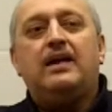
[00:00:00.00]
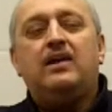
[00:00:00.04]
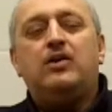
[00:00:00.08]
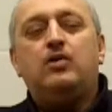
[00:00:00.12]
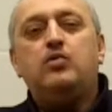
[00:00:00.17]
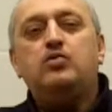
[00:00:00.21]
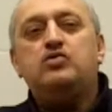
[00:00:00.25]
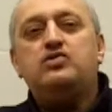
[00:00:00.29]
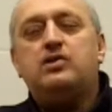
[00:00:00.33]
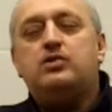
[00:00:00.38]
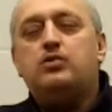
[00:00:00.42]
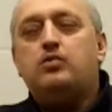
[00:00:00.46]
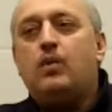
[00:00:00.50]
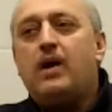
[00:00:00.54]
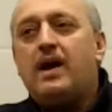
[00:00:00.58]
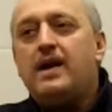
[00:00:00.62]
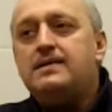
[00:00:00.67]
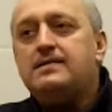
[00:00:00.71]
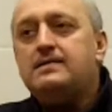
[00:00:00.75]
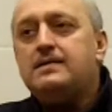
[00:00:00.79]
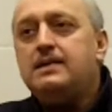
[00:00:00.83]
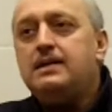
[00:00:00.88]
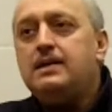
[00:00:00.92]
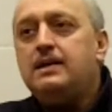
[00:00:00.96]
Use it
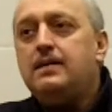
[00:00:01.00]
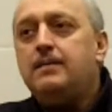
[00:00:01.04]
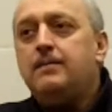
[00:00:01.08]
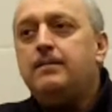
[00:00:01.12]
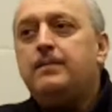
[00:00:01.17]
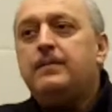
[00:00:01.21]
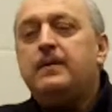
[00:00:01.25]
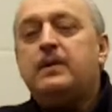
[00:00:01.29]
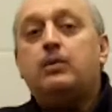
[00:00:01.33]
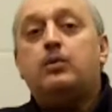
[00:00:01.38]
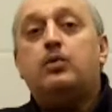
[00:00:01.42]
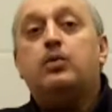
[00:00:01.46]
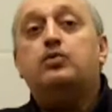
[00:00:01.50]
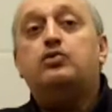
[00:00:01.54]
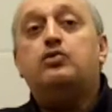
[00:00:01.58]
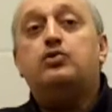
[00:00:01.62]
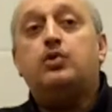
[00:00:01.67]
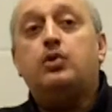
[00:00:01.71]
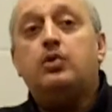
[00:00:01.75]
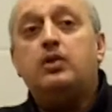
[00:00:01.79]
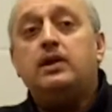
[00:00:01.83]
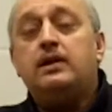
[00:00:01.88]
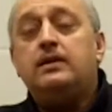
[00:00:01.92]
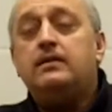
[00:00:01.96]
wisely,
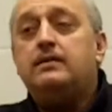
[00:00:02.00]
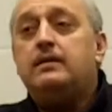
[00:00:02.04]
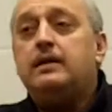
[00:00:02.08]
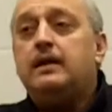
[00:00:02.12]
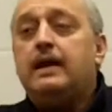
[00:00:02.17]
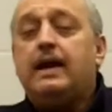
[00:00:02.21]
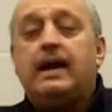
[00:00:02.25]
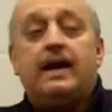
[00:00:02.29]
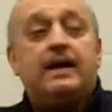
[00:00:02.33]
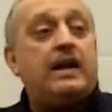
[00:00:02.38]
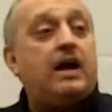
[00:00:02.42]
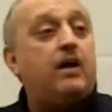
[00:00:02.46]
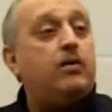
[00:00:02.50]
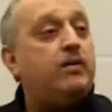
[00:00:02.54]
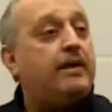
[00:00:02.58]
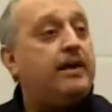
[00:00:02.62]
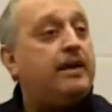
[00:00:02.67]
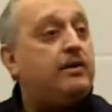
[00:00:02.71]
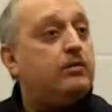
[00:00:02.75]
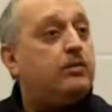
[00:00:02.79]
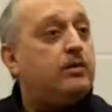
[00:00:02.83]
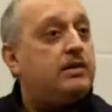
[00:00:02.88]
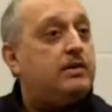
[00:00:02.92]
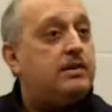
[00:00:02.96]
control it. And I will
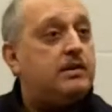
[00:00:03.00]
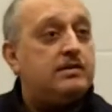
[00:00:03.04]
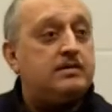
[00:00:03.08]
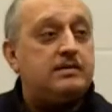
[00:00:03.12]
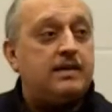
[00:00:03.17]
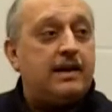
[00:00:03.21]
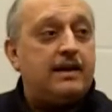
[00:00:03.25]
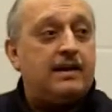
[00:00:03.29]
end with this.